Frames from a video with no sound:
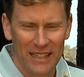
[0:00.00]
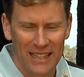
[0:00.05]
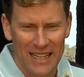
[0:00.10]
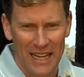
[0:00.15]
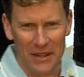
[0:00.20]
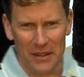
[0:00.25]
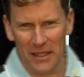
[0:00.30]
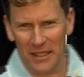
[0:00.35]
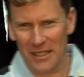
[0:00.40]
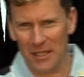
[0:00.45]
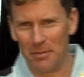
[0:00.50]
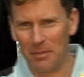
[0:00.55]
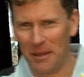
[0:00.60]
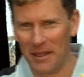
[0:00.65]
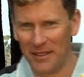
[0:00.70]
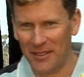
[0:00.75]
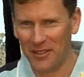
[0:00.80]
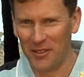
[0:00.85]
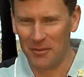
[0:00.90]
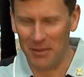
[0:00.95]
And that
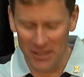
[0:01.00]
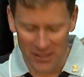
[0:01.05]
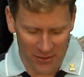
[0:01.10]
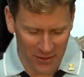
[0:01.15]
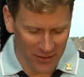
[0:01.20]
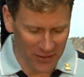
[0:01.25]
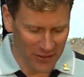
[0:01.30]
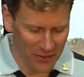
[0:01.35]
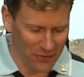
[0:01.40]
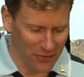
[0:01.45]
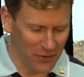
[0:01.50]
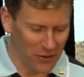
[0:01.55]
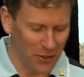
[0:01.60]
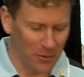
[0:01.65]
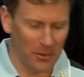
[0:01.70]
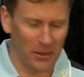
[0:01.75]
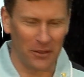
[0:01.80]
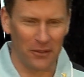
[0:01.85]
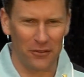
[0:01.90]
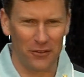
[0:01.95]
explains some interesting
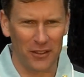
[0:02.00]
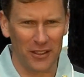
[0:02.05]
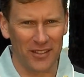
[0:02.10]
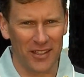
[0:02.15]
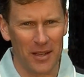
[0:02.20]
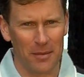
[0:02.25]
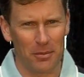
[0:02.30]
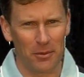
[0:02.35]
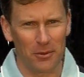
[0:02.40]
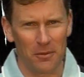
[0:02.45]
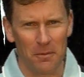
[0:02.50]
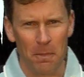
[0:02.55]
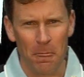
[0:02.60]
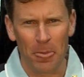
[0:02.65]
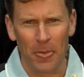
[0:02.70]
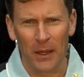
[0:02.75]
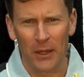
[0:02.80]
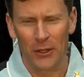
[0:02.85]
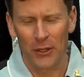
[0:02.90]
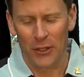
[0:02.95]
phenomena. For example,
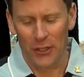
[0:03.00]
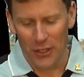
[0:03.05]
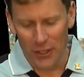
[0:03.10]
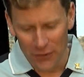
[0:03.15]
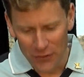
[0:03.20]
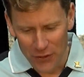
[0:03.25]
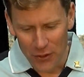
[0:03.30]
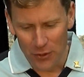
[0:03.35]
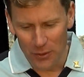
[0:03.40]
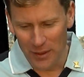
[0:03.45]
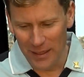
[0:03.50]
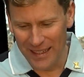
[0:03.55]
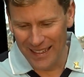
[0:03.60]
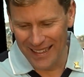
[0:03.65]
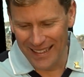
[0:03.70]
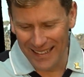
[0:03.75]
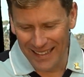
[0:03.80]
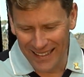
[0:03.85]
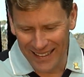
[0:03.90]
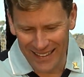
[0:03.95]
if you
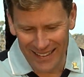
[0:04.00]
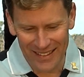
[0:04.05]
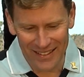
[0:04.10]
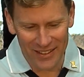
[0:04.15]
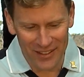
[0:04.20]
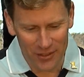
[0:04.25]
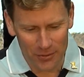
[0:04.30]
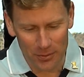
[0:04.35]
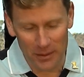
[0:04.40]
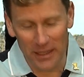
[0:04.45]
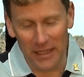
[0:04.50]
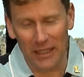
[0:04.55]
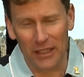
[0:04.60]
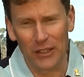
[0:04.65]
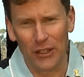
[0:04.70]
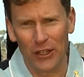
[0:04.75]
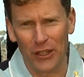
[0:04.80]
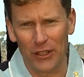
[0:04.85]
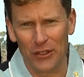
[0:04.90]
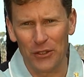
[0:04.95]
are this way
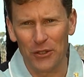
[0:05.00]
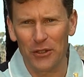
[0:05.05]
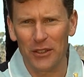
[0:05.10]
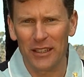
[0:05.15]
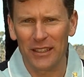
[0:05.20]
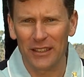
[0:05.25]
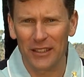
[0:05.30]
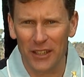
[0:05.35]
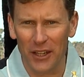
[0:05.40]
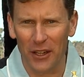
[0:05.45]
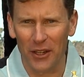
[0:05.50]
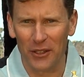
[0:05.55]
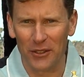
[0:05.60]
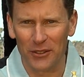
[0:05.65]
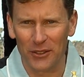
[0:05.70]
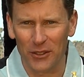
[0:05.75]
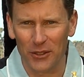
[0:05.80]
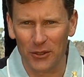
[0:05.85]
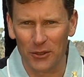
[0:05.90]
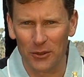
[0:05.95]
inclined, you can go
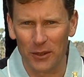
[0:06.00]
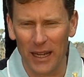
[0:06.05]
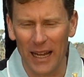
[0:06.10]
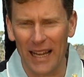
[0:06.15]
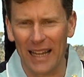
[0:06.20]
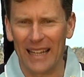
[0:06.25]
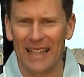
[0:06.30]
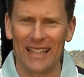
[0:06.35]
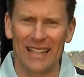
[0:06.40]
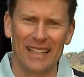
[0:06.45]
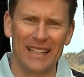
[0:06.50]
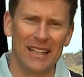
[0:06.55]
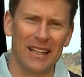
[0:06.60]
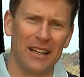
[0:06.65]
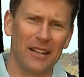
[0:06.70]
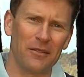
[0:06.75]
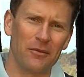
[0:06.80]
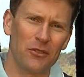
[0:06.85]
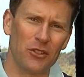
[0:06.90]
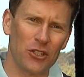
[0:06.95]
to a
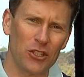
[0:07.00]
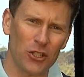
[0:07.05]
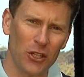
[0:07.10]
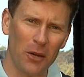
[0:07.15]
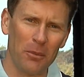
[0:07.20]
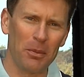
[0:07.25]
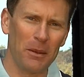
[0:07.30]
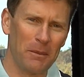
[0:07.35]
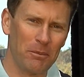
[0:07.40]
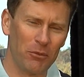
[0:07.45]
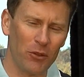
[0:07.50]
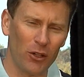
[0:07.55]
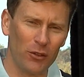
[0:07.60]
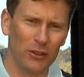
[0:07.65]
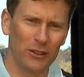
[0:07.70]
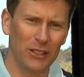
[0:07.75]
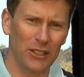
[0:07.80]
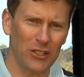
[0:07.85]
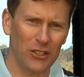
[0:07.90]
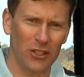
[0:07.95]
shop,
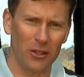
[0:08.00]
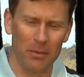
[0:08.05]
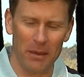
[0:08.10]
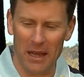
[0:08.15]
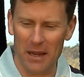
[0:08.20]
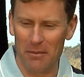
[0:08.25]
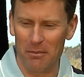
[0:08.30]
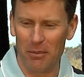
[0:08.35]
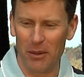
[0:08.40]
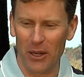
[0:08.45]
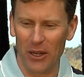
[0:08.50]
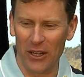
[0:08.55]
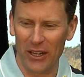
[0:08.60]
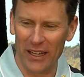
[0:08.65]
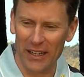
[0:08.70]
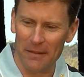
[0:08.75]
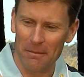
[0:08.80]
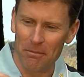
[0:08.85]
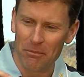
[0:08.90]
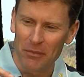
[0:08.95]
novelty shop, and buy